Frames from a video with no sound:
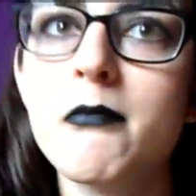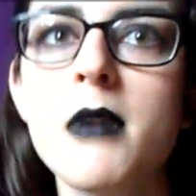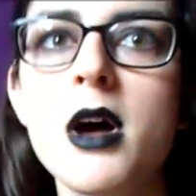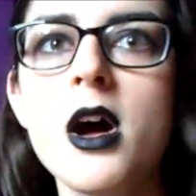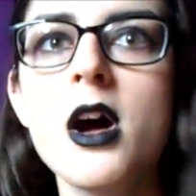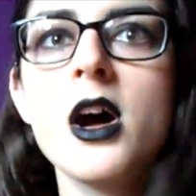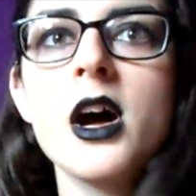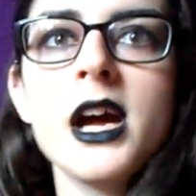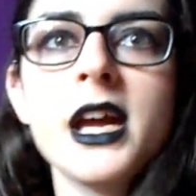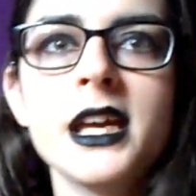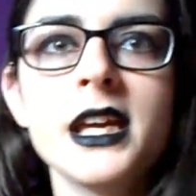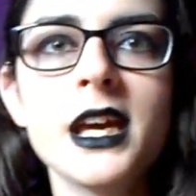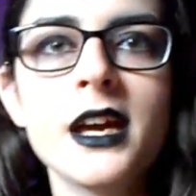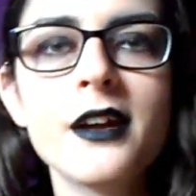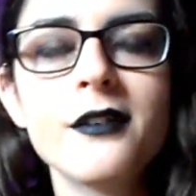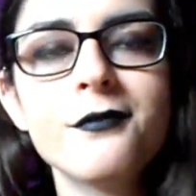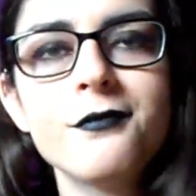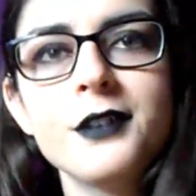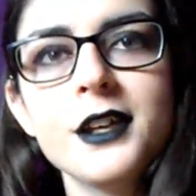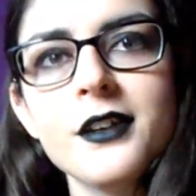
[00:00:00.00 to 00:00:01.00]
my
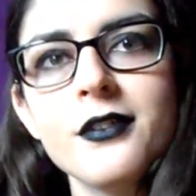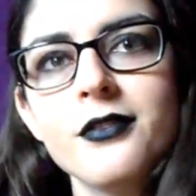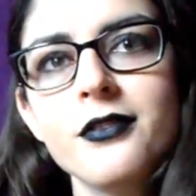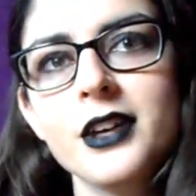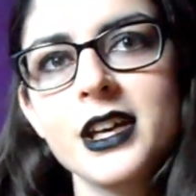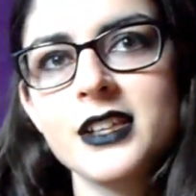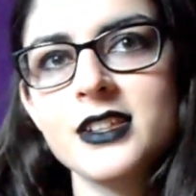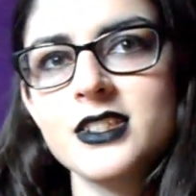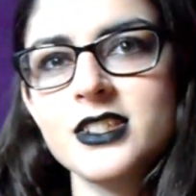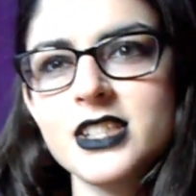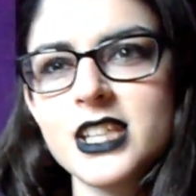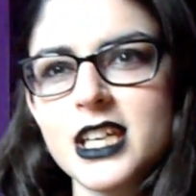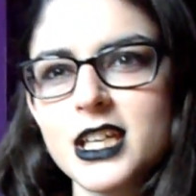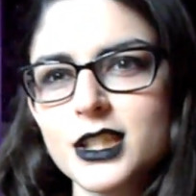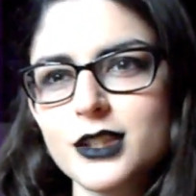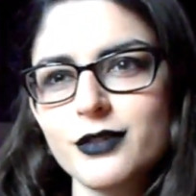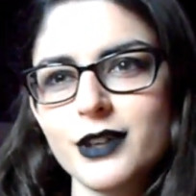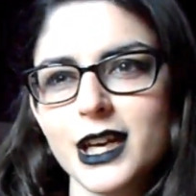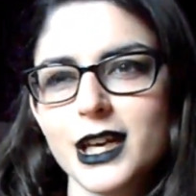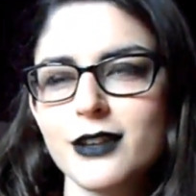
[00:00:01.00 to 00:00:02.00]
fifth and
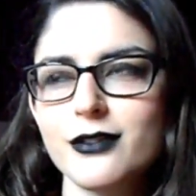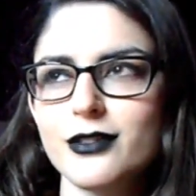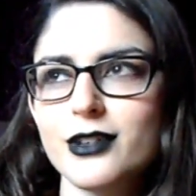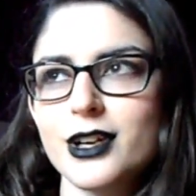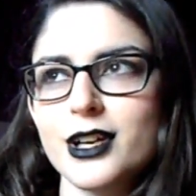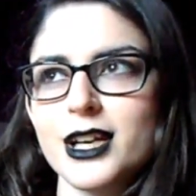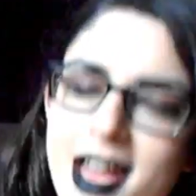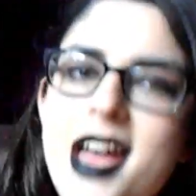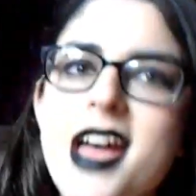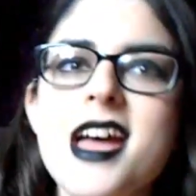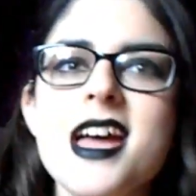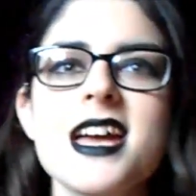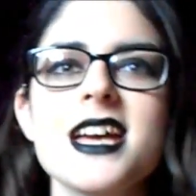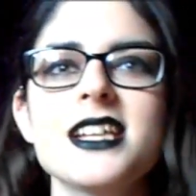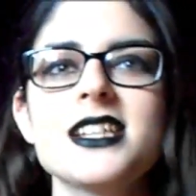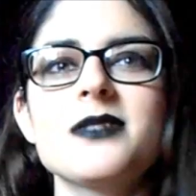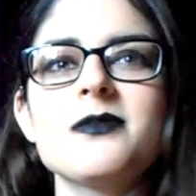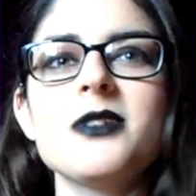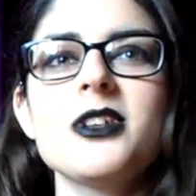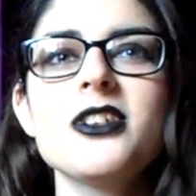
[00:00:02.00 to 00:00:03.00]
sixth favourite
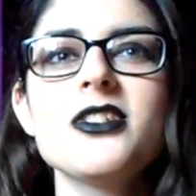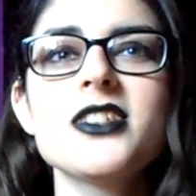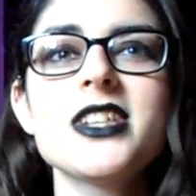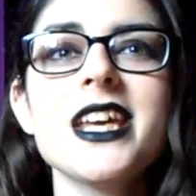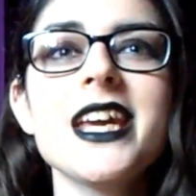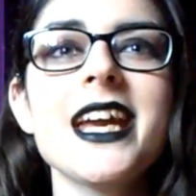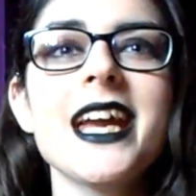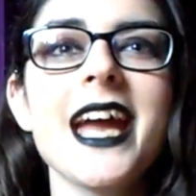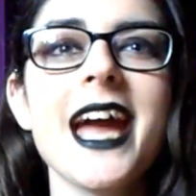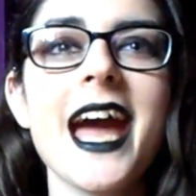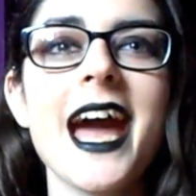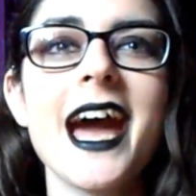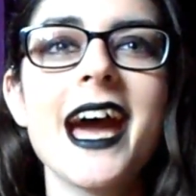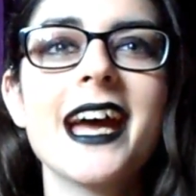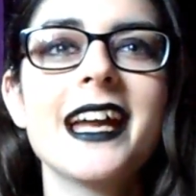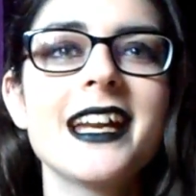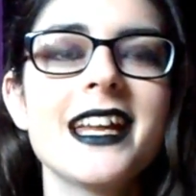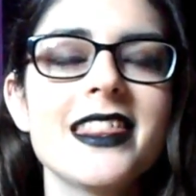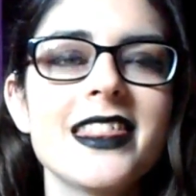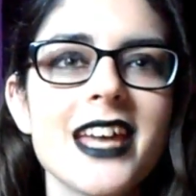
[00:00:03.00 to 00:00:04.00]
is music
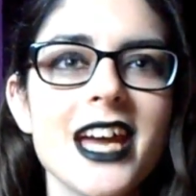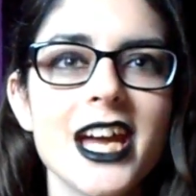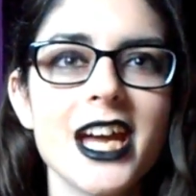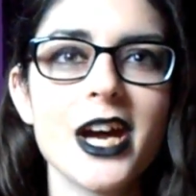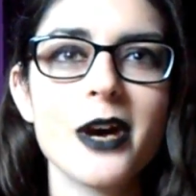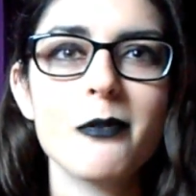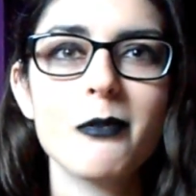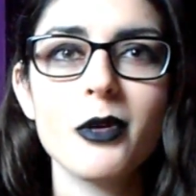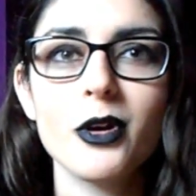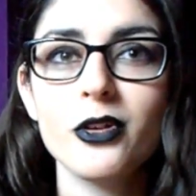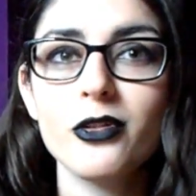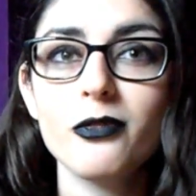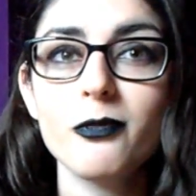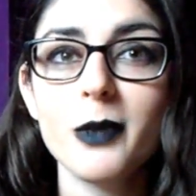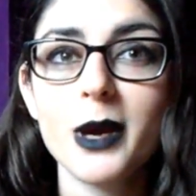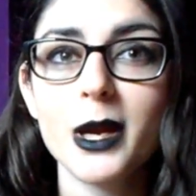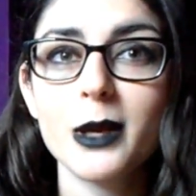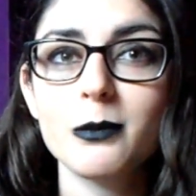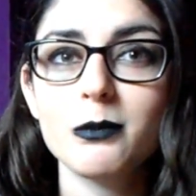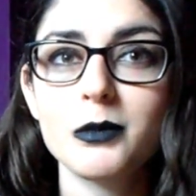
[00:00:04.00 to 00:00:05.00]
and they are both
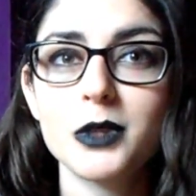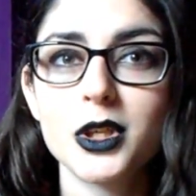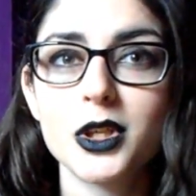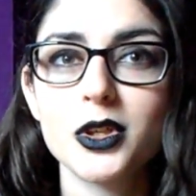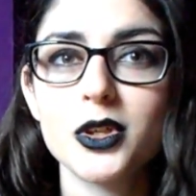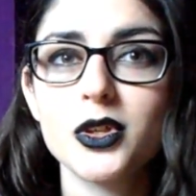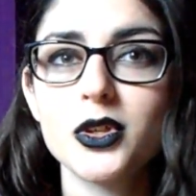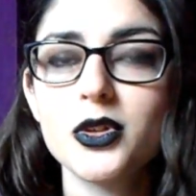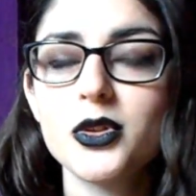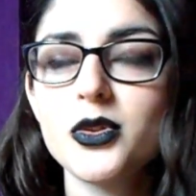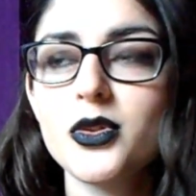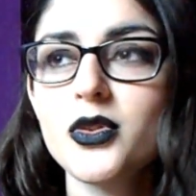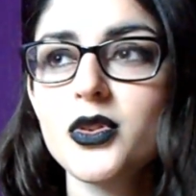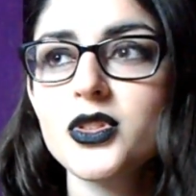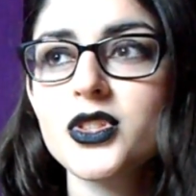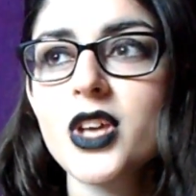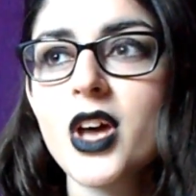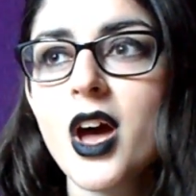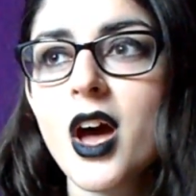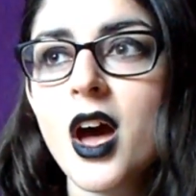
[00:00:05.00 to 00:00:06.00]
by
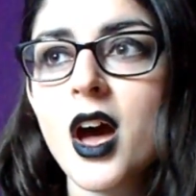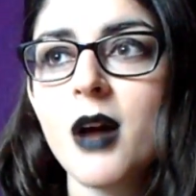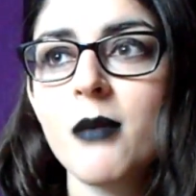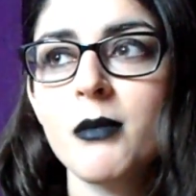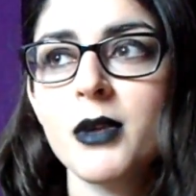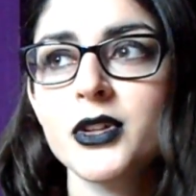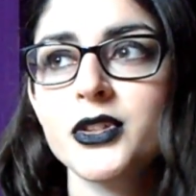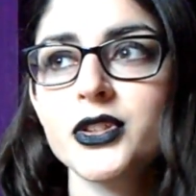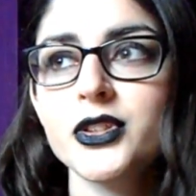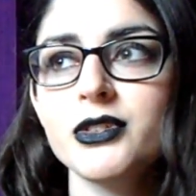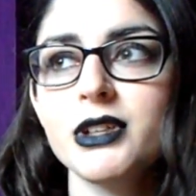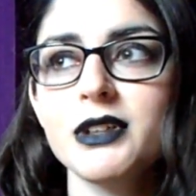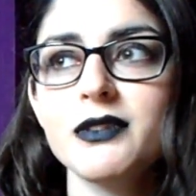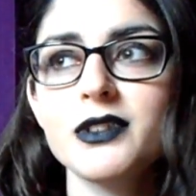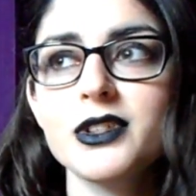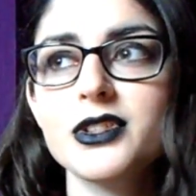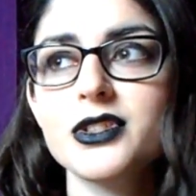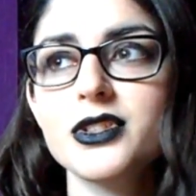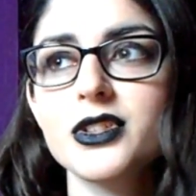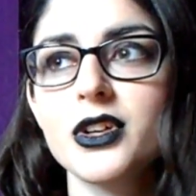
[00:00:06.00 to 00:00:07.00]
Muse. My two
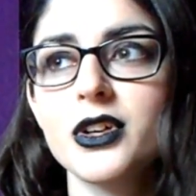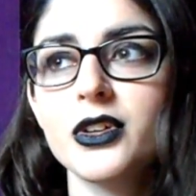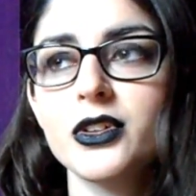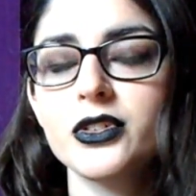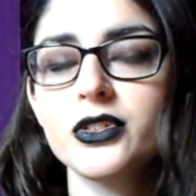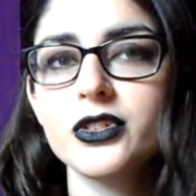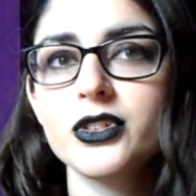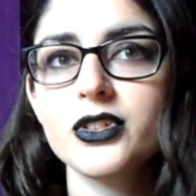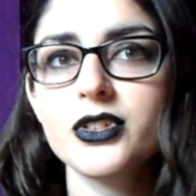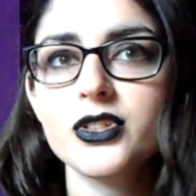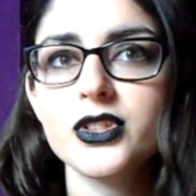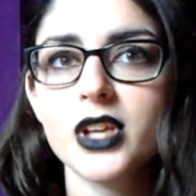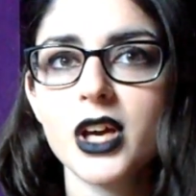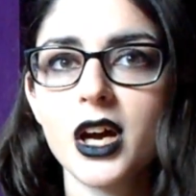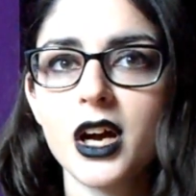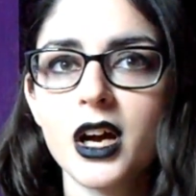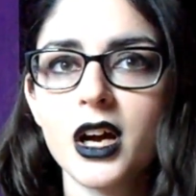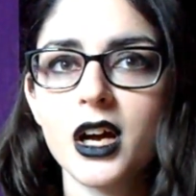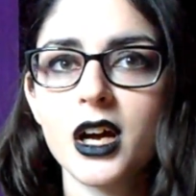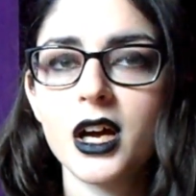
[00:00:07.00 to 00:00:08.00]
favourite songs
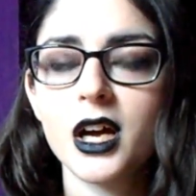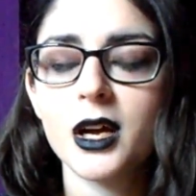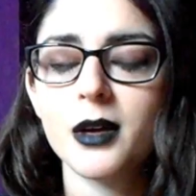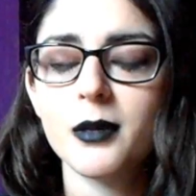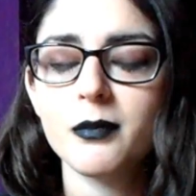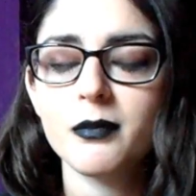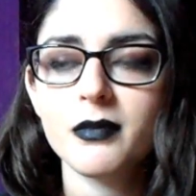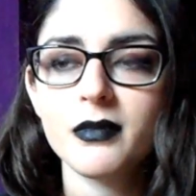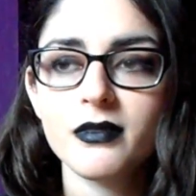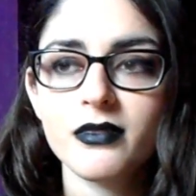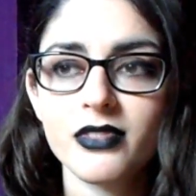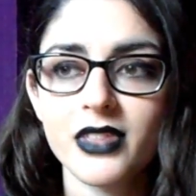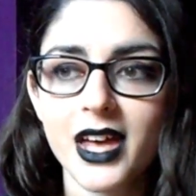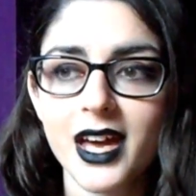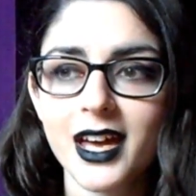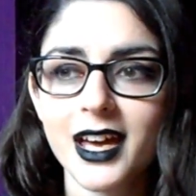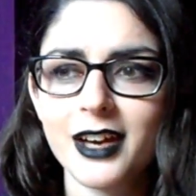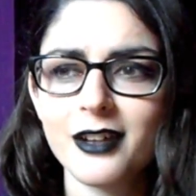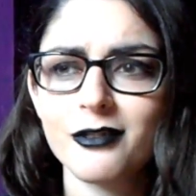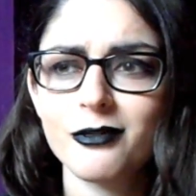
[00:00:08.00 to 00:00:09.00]
um,
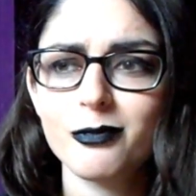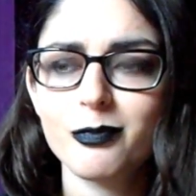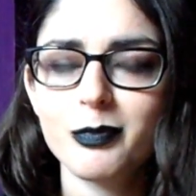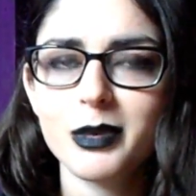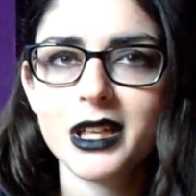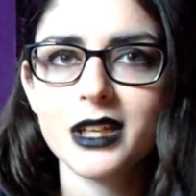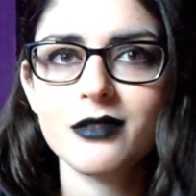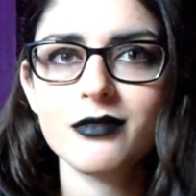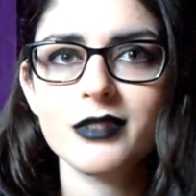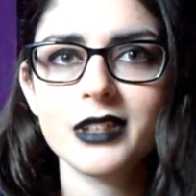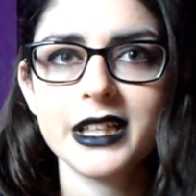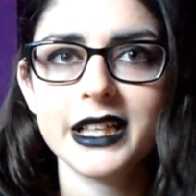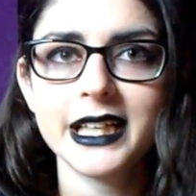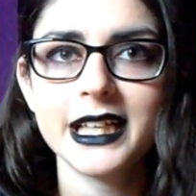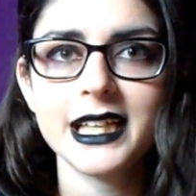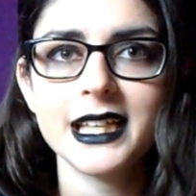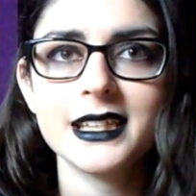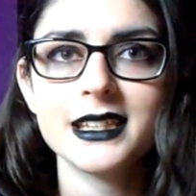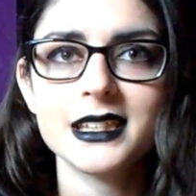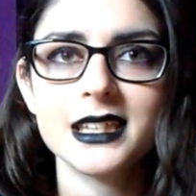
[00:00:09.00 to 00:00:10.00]
that have been
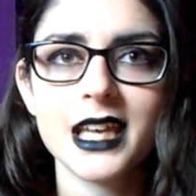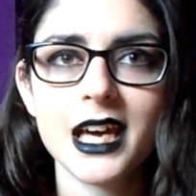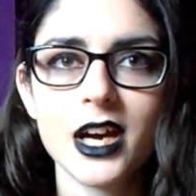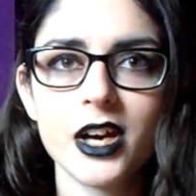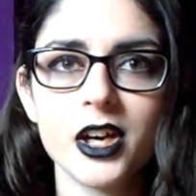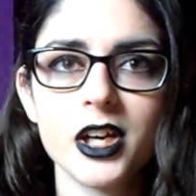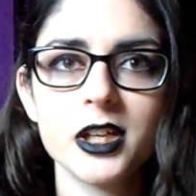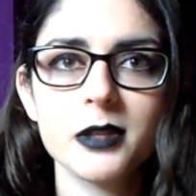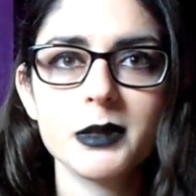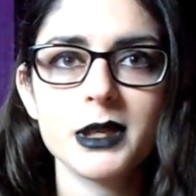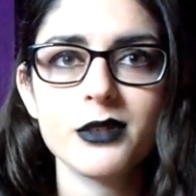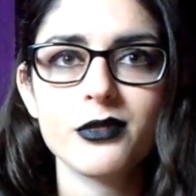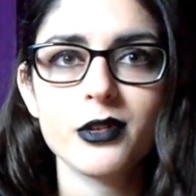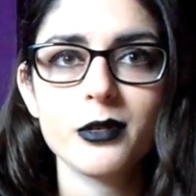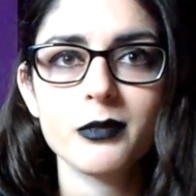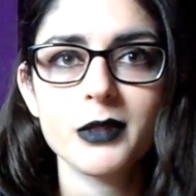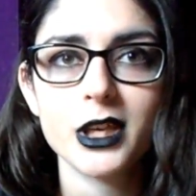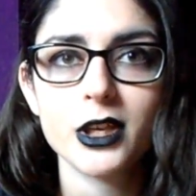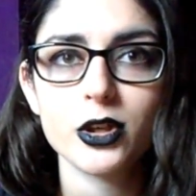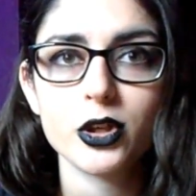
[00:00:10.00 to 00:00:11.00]
released that are going to be
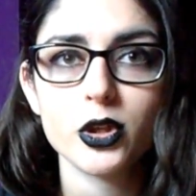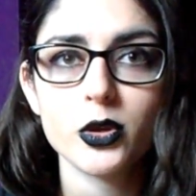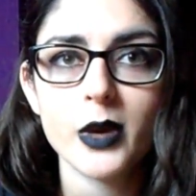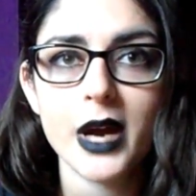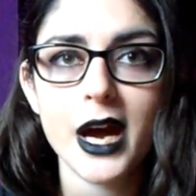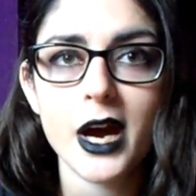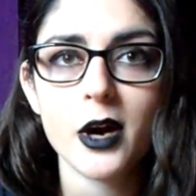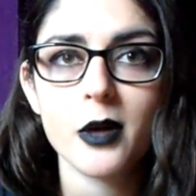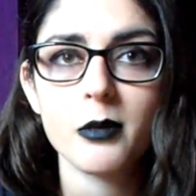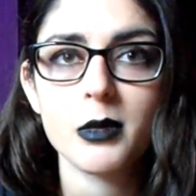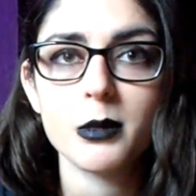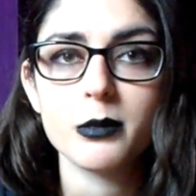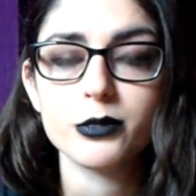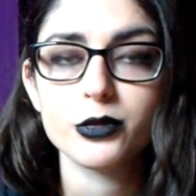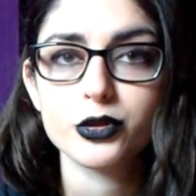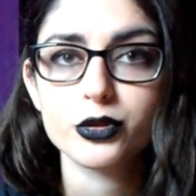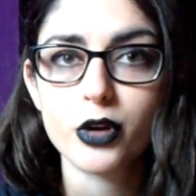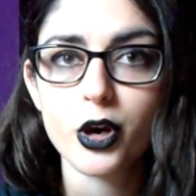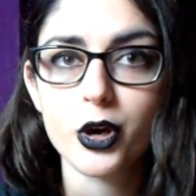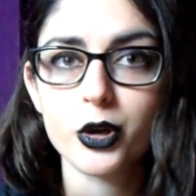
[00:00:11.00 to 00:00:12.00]
from their new album
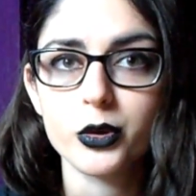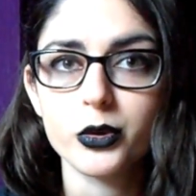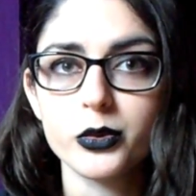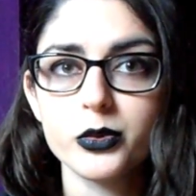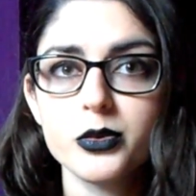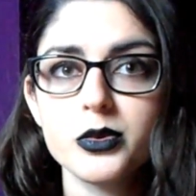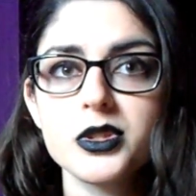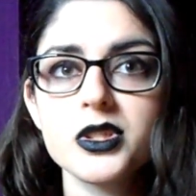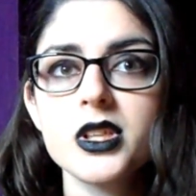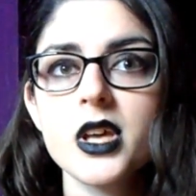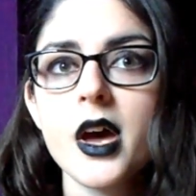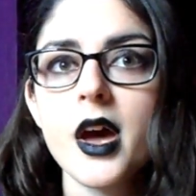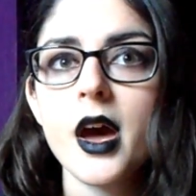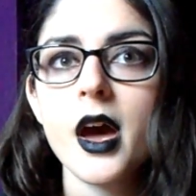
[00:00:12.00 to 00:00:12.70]
Drones.